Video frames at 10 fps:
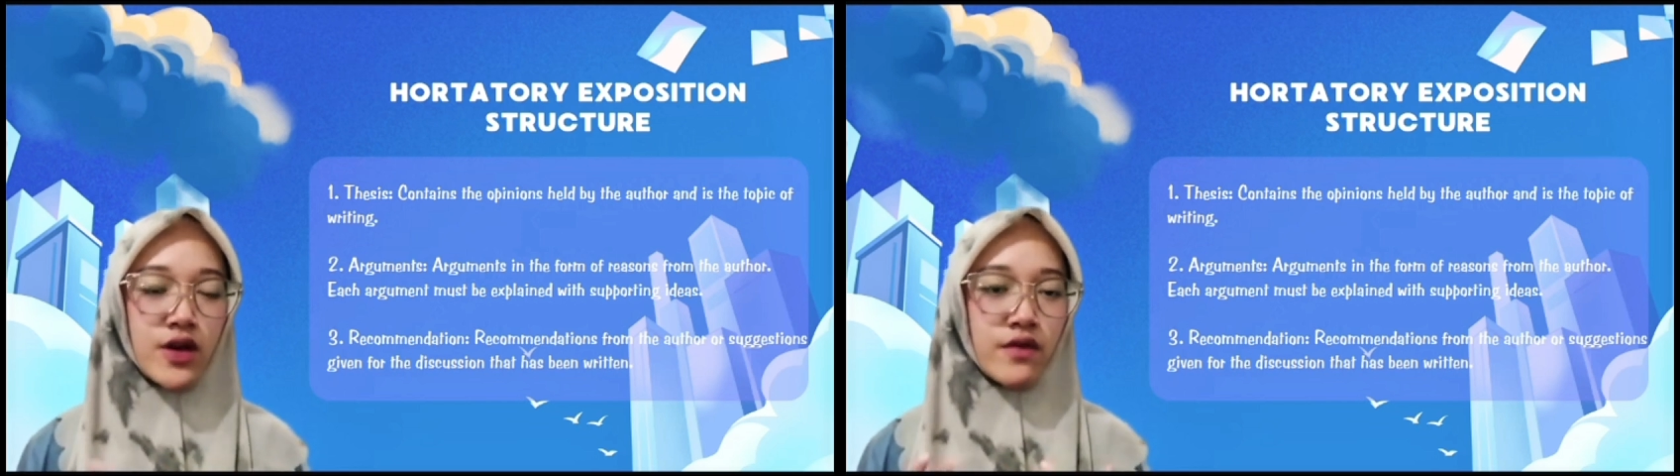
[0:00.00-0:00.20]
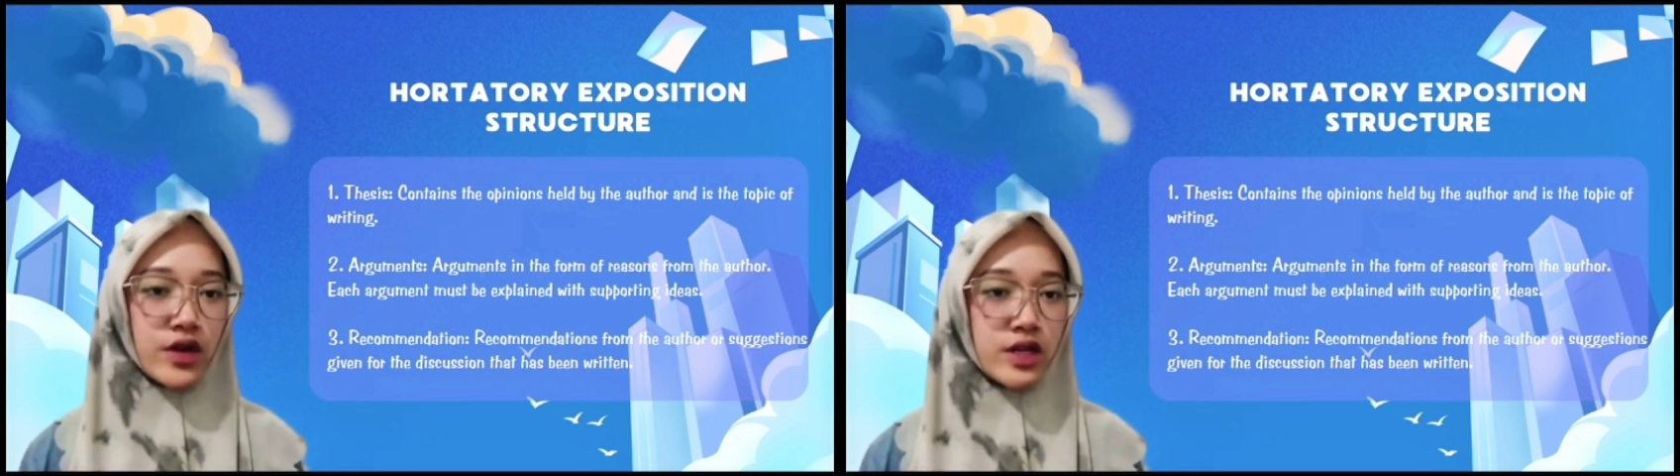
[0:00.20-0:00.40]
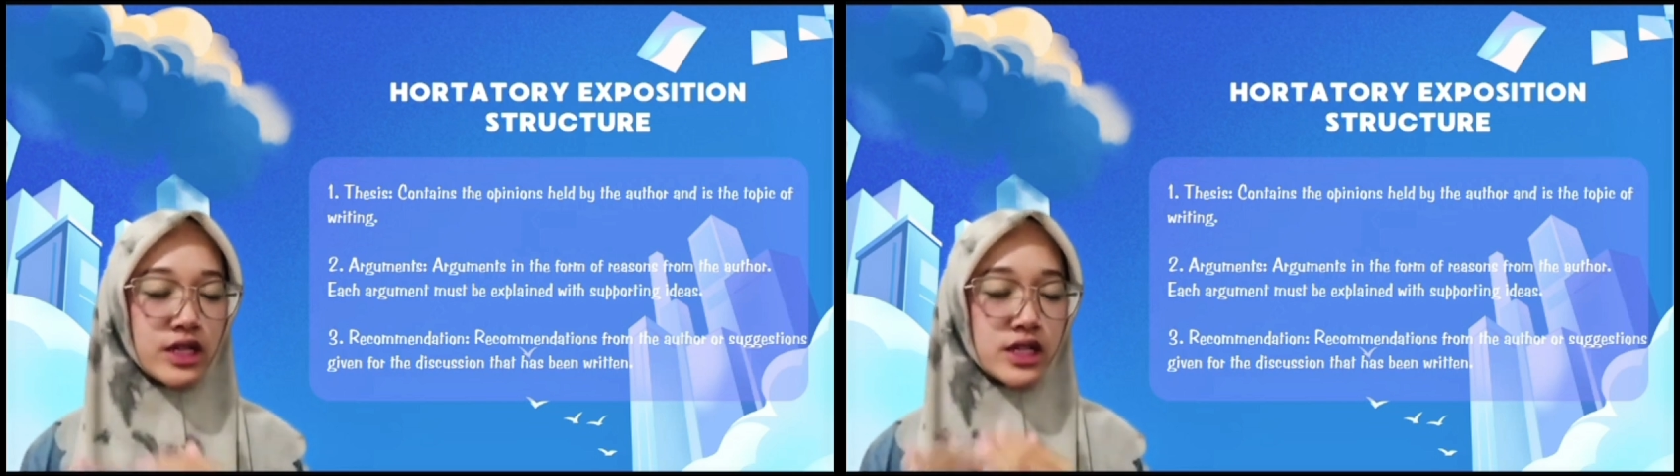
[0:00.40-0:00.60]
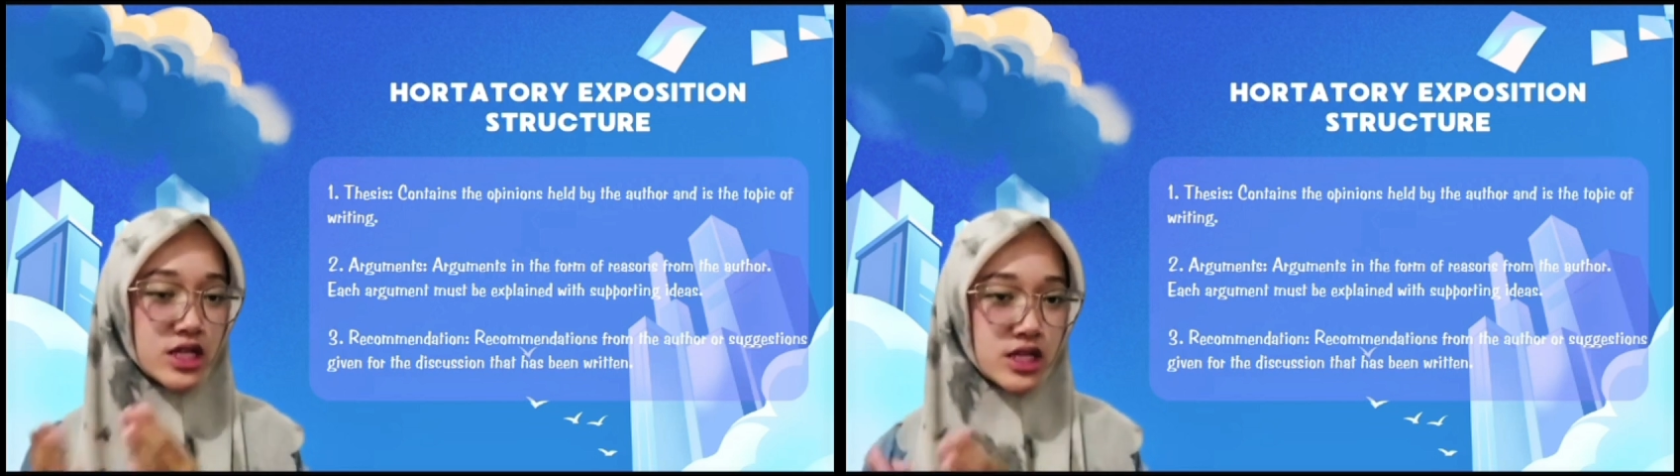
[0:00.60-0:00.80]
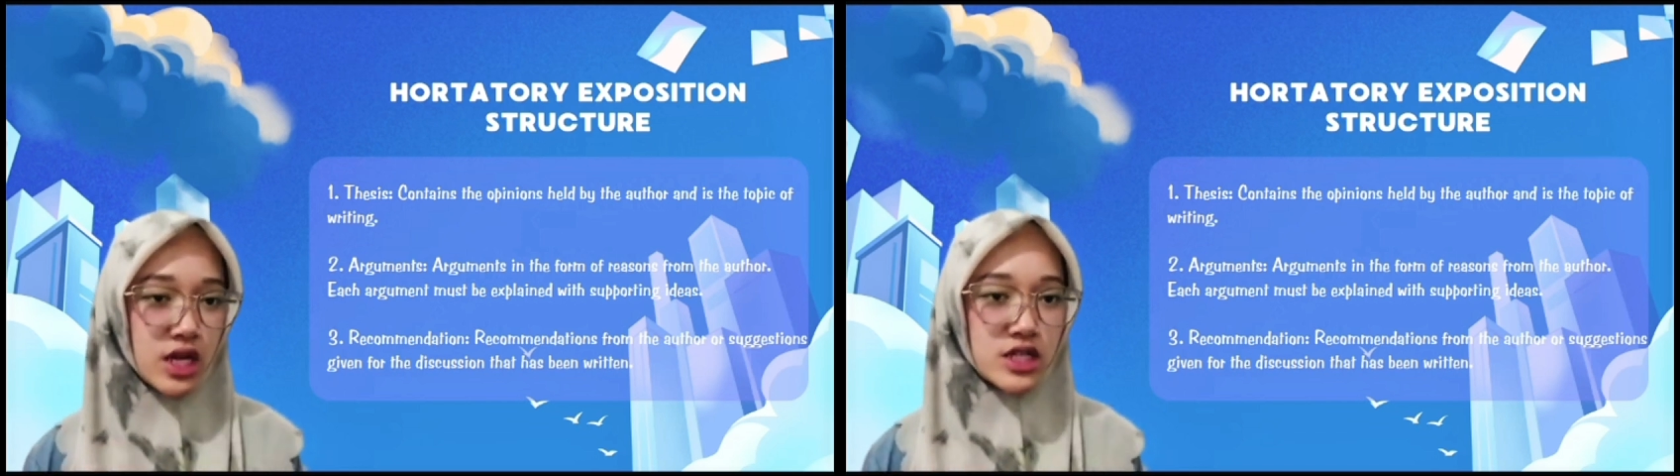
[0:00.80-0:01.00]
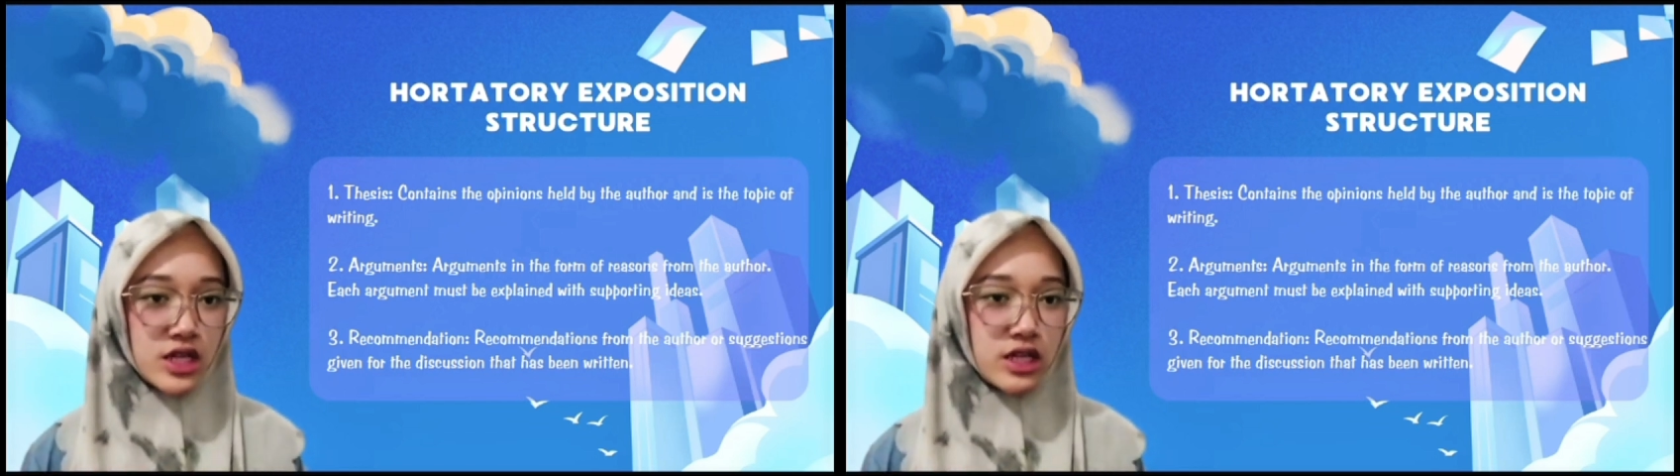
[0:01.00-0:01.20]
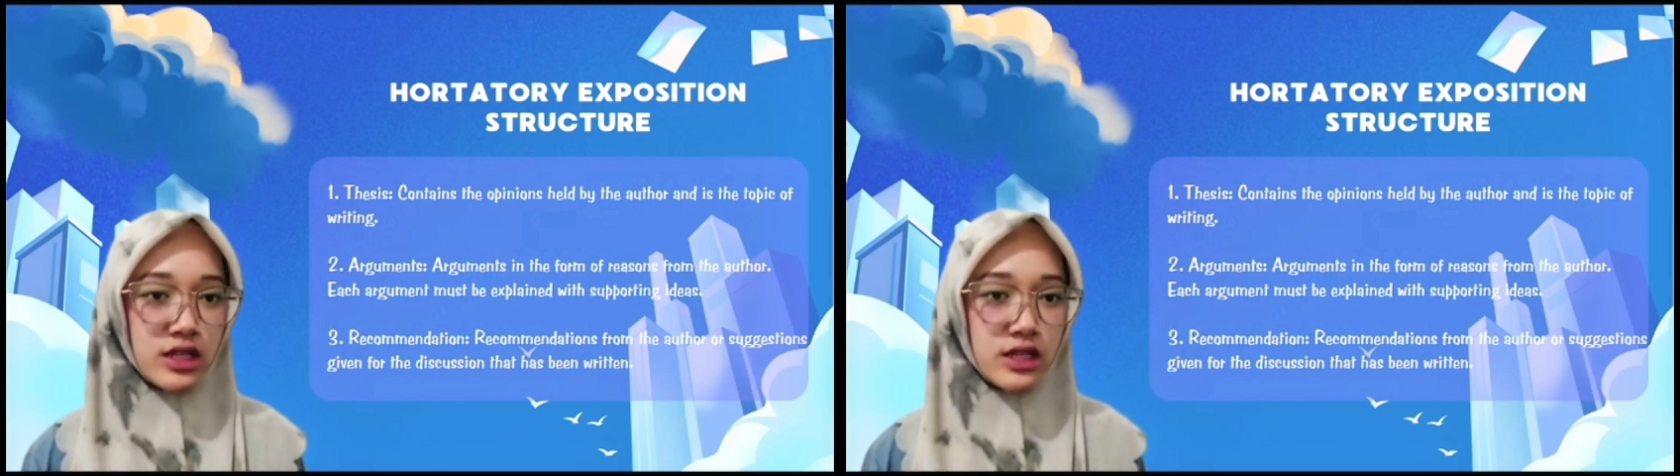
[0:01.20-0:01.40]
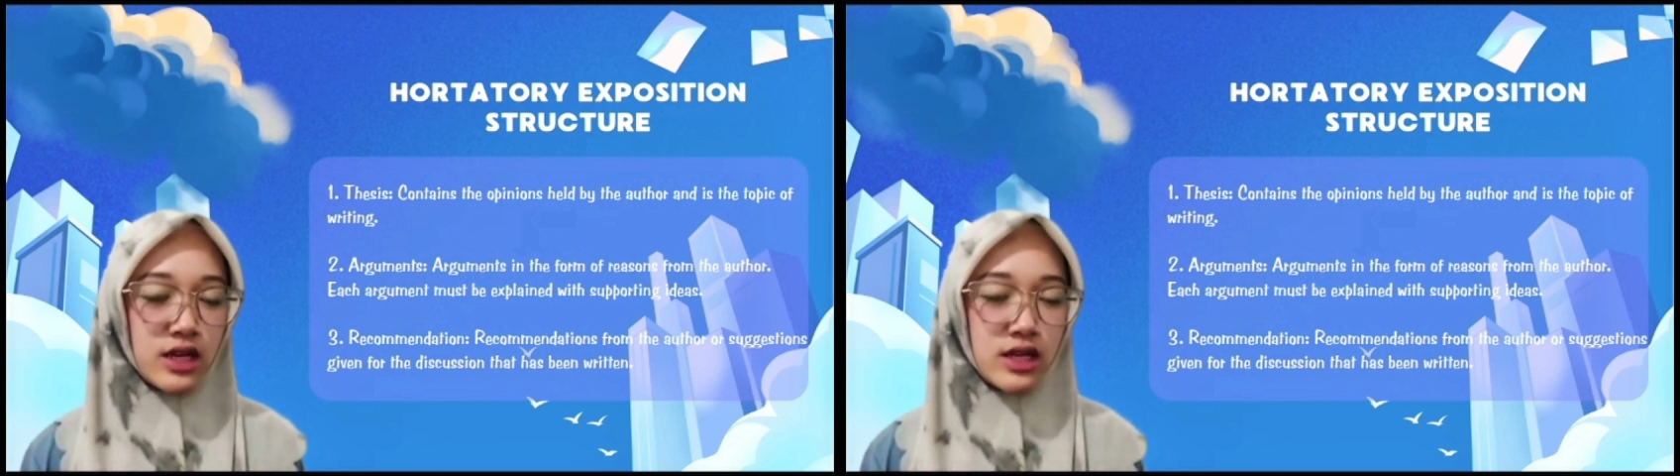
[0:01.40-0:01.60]
for the discussion
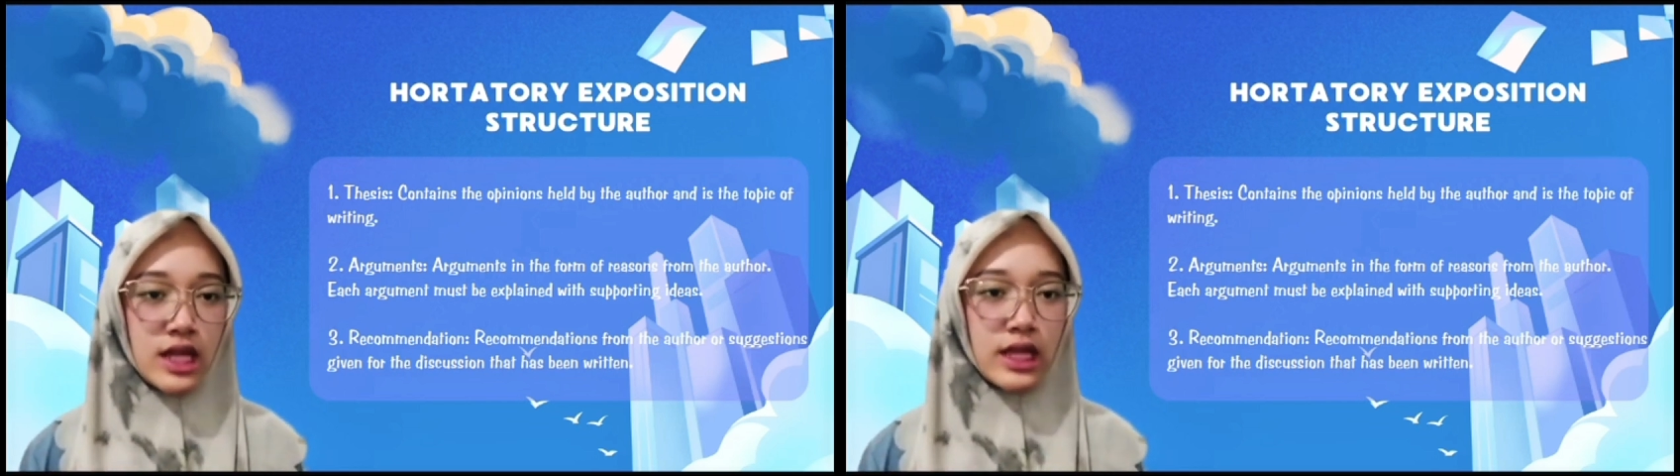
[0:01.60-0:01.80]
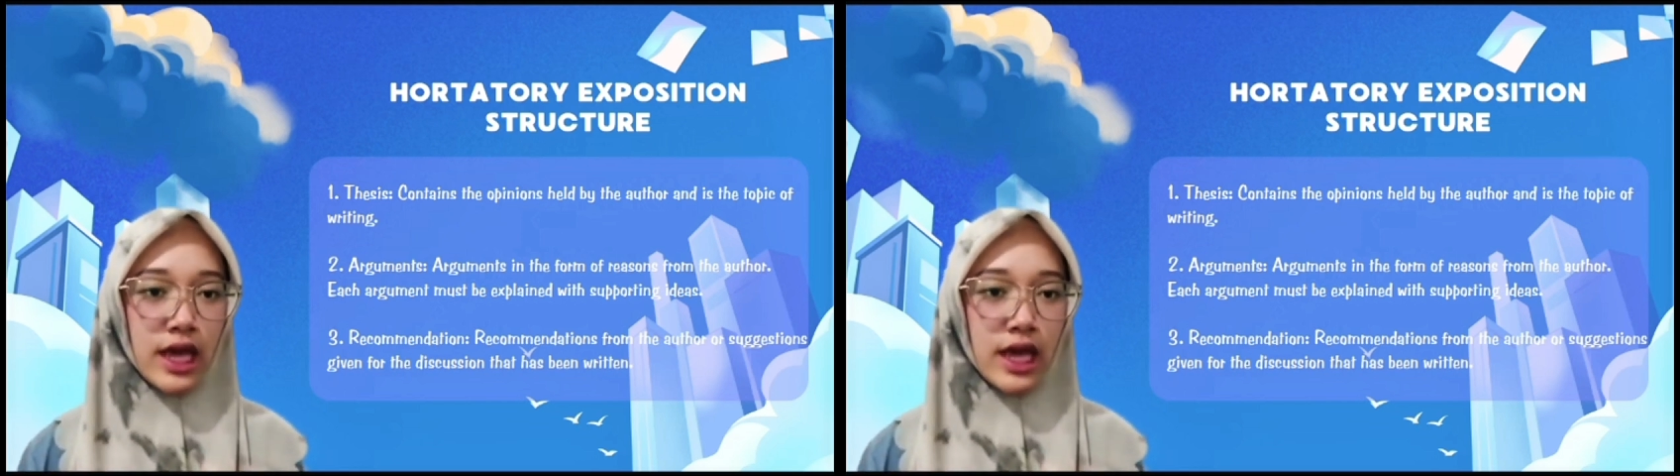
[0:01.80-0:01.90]
that